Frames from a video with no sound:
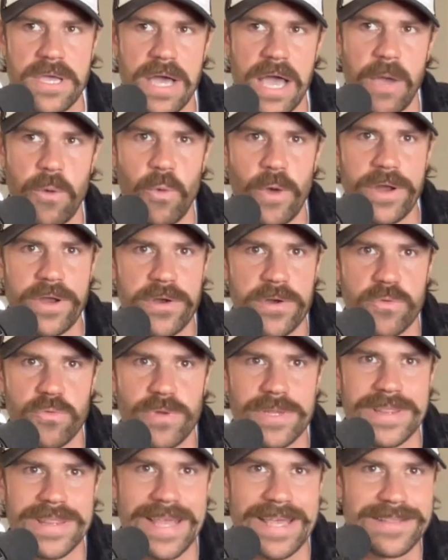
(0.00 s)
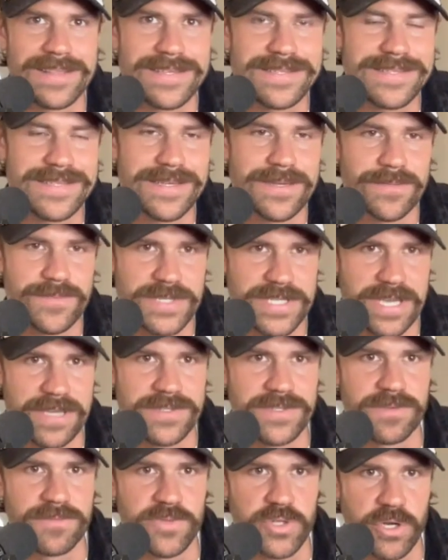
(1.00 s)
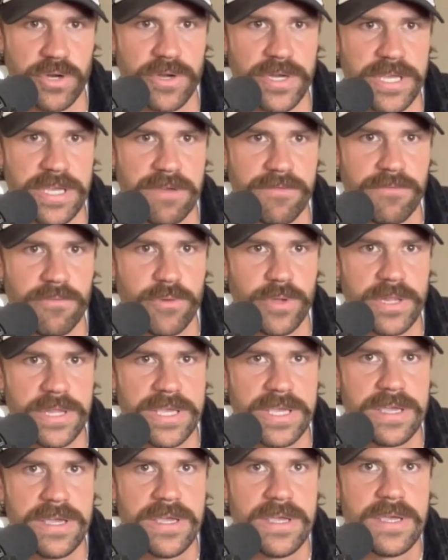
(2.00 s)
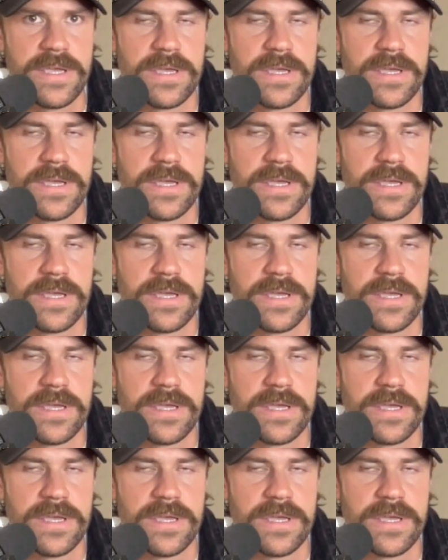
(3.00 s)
I went on a relentless and obsessive journey of really